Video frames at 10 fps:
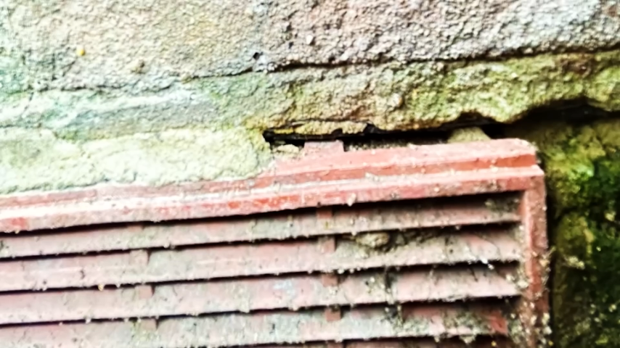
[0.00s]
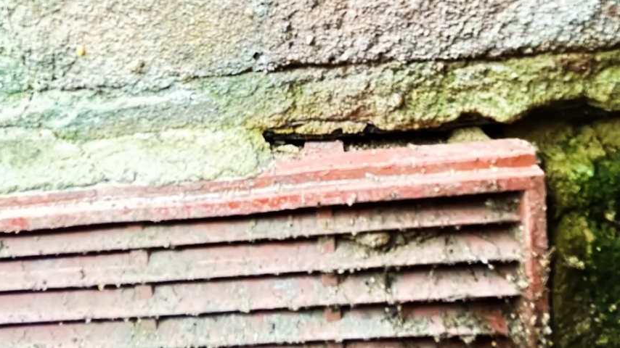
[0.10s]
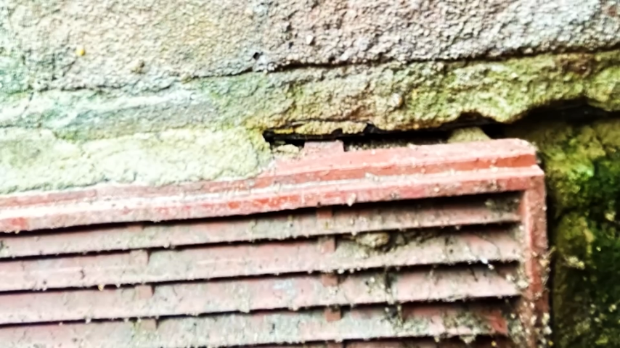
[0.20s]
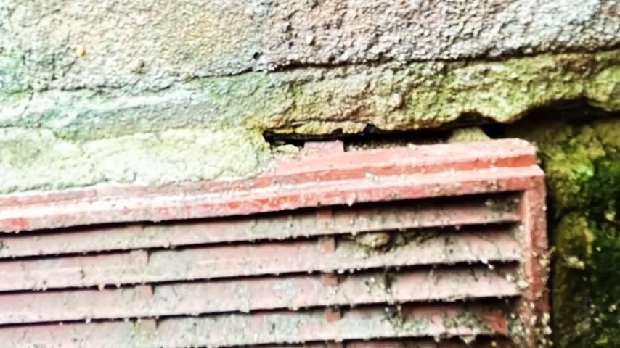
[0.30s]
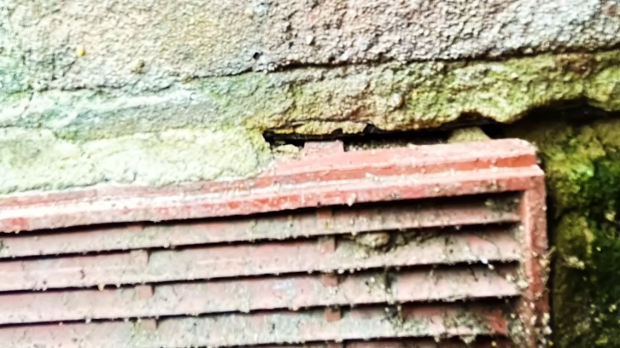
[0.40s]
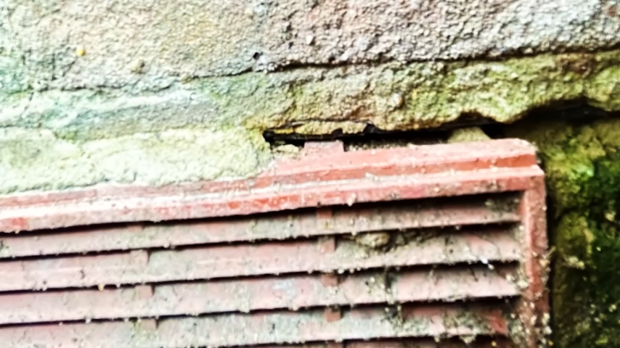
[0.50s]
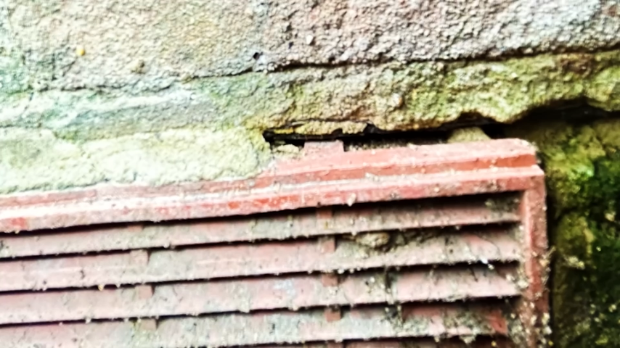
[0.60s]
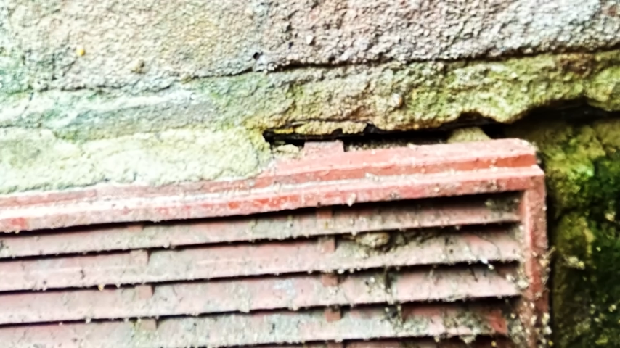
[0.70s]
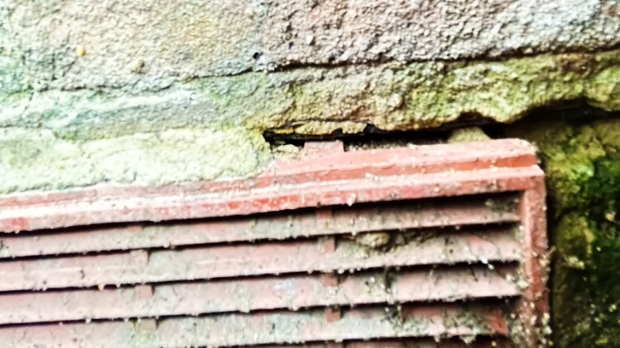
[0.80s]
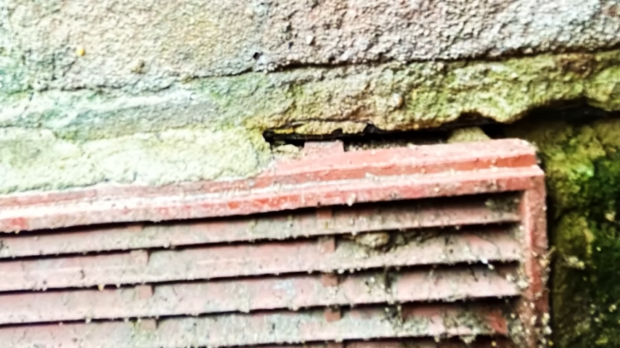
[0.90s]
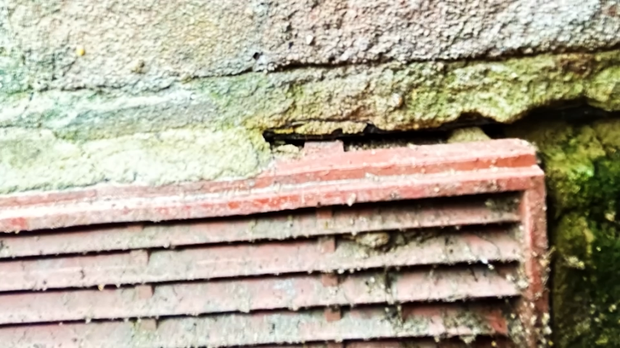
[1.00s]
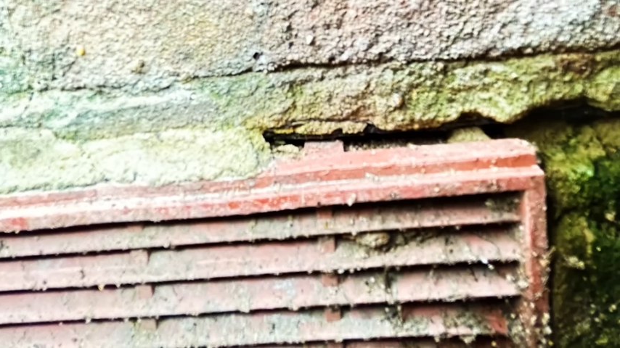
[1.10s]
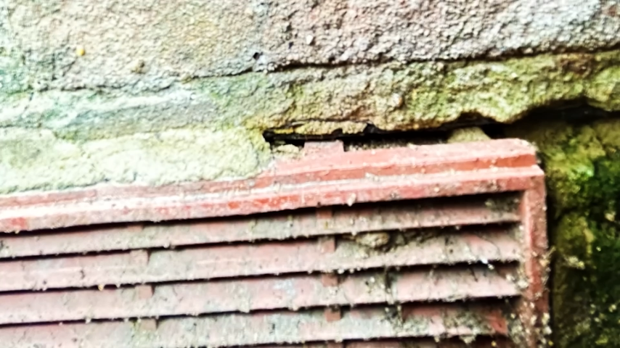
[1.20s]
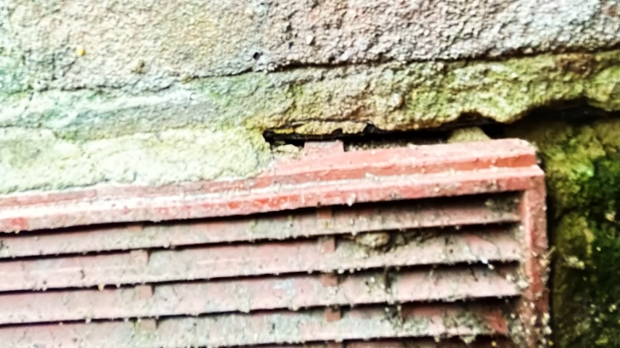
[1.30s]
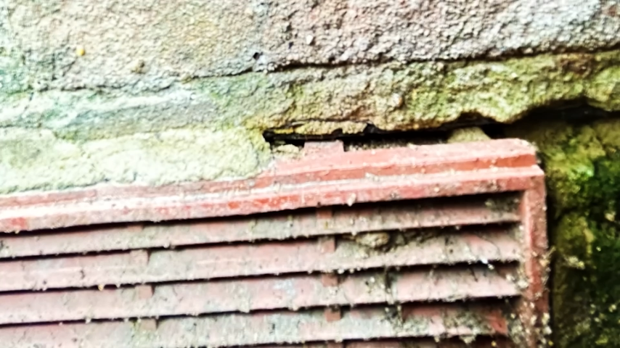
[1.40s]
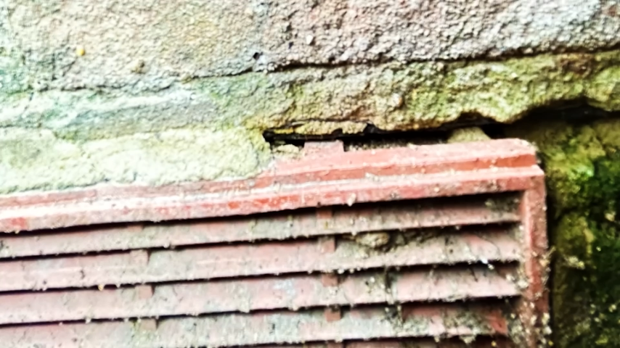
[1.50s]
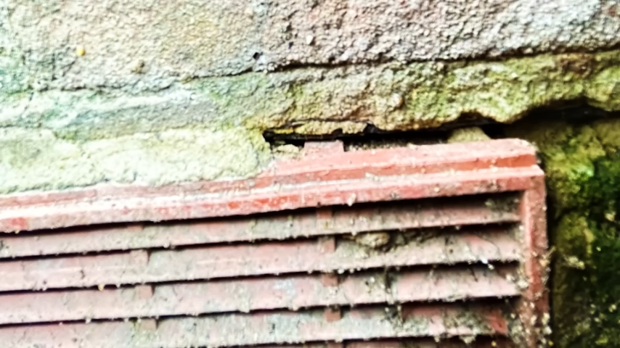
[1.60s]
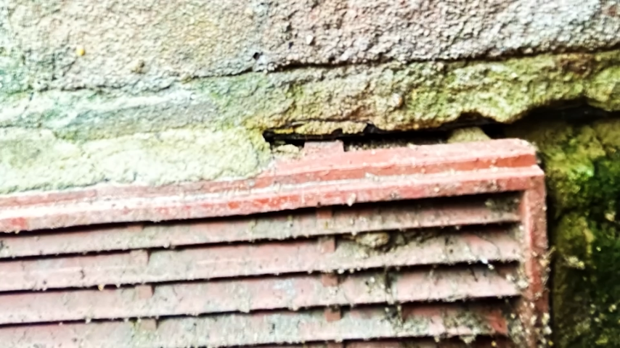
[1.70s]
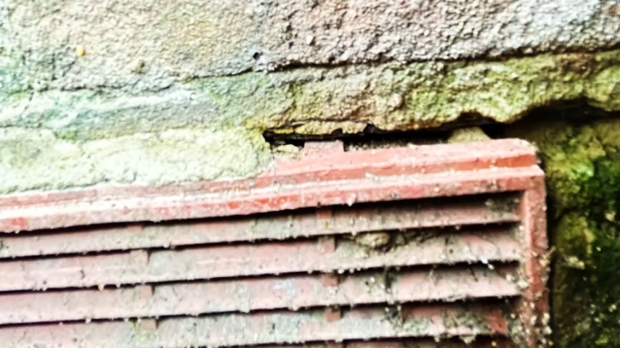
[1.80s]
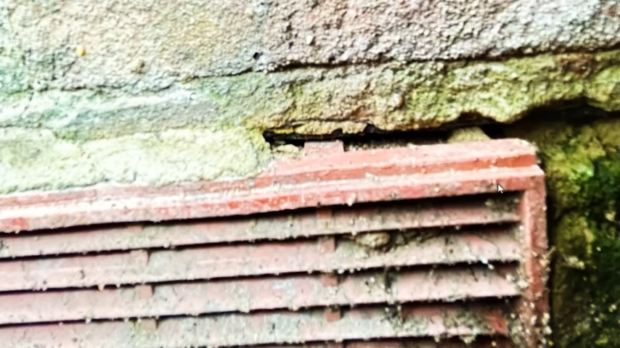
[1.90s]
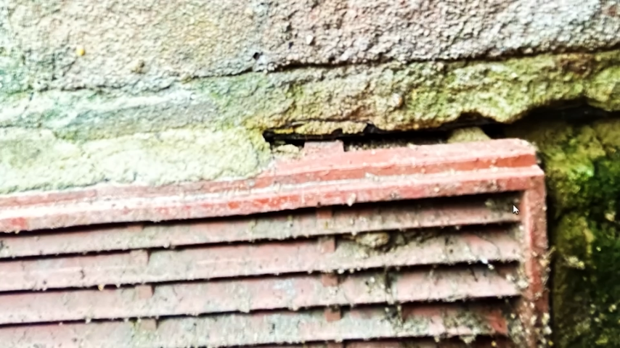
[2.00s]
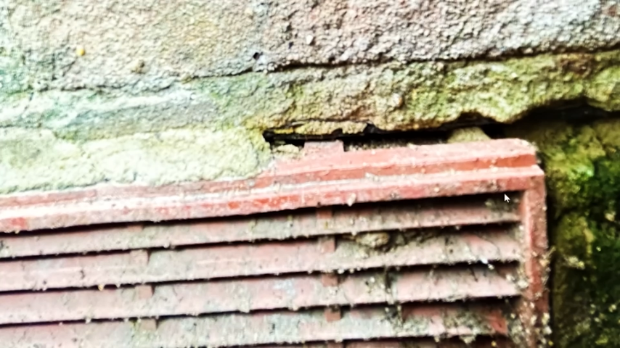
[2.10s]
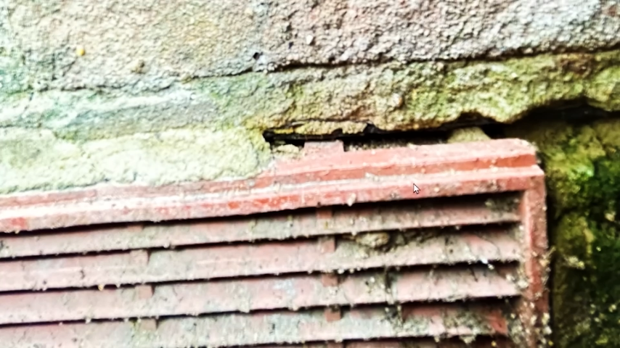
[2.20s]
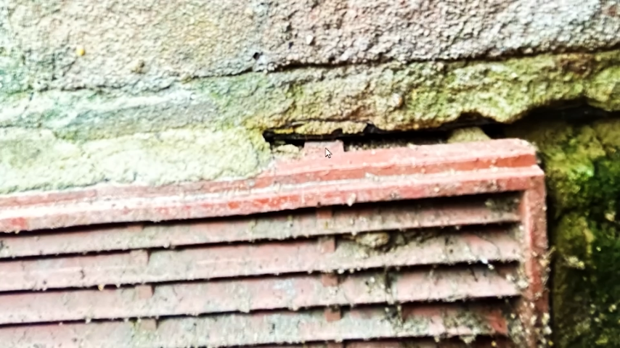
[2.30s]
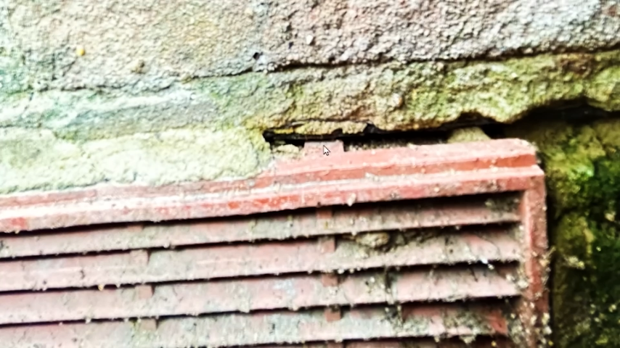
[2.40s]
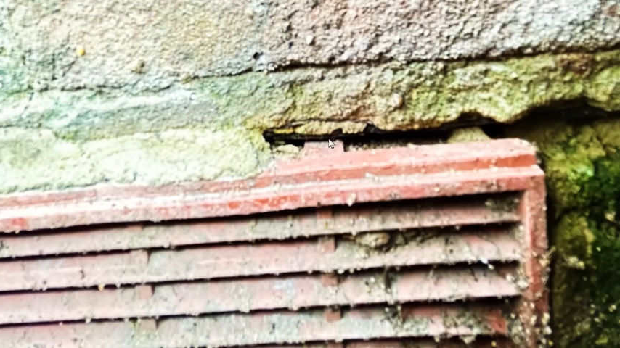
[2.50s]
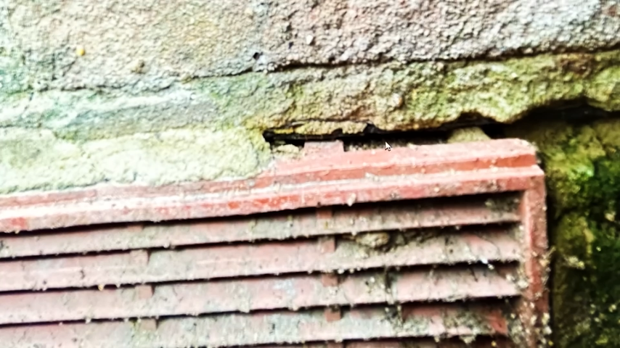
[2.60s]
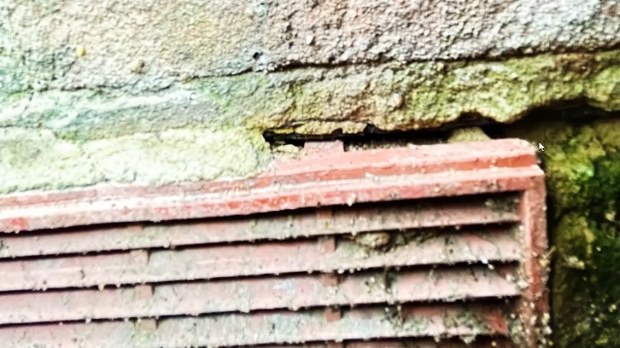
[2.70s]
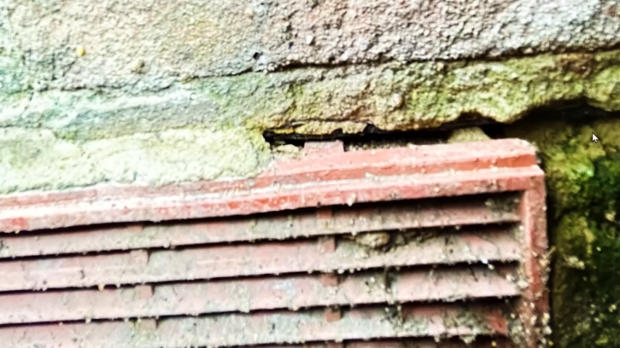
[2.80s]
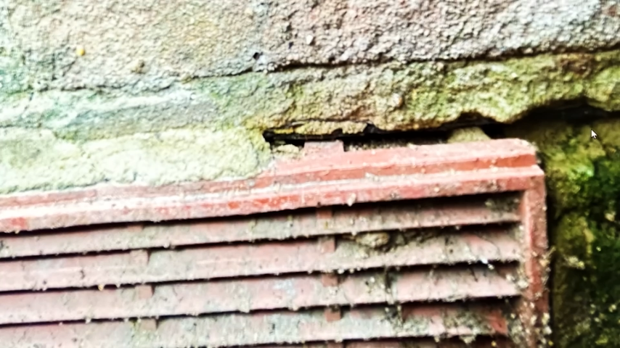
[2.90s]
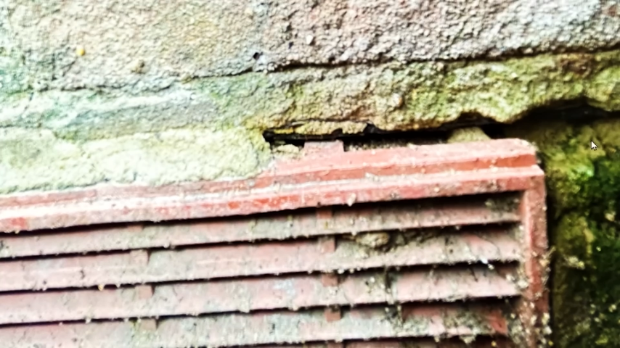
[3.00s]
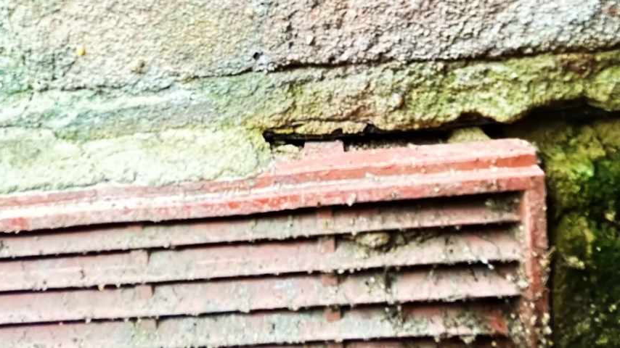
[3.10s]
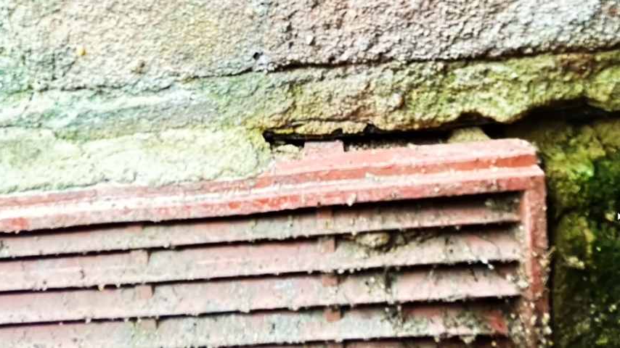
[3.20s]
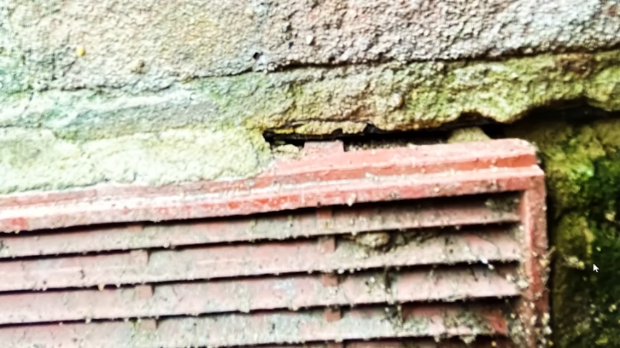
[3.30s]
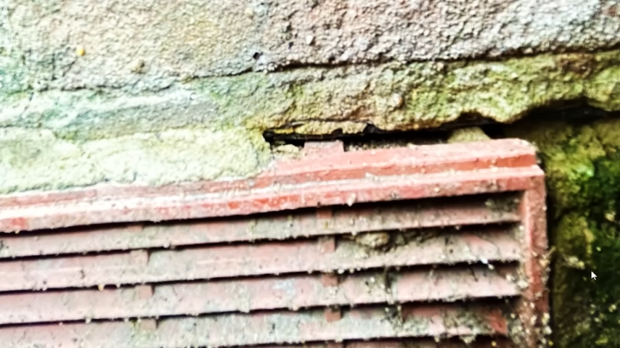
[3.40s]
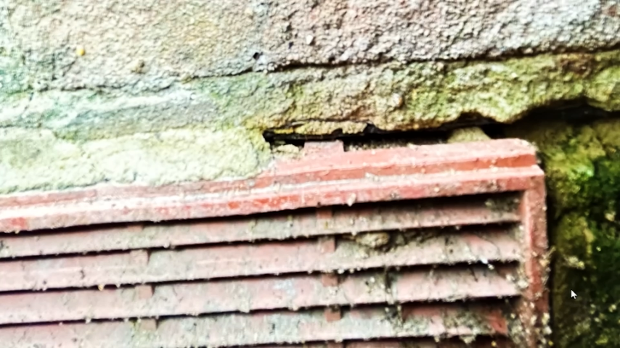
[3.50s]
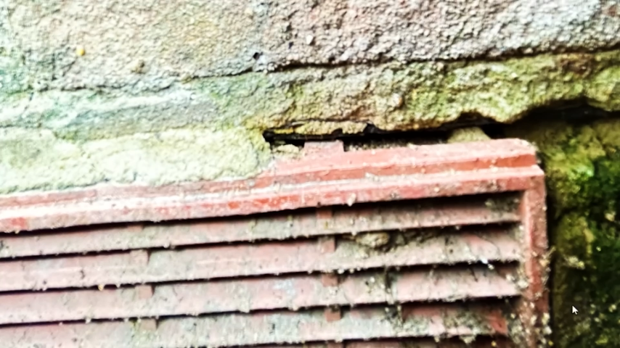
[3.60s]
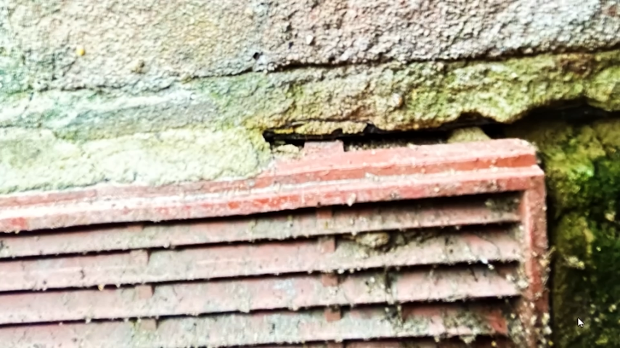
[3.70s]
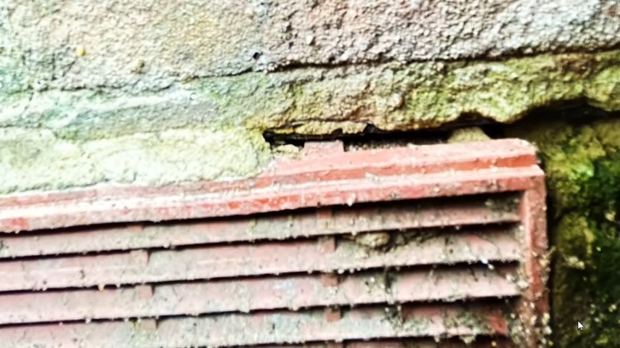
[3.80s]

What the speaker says: Nobody's mouth can be seen.